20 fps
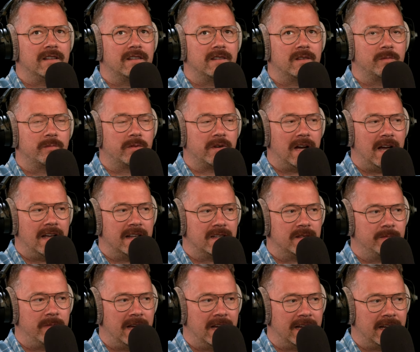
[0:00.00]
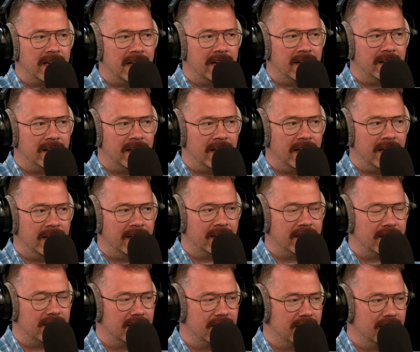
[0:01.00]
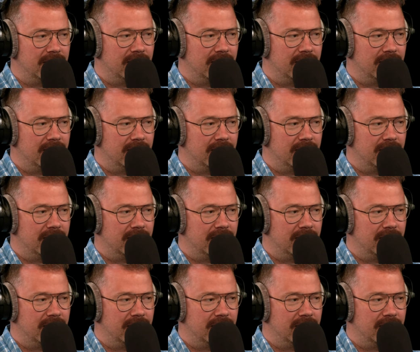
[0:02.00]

surprised by kind of like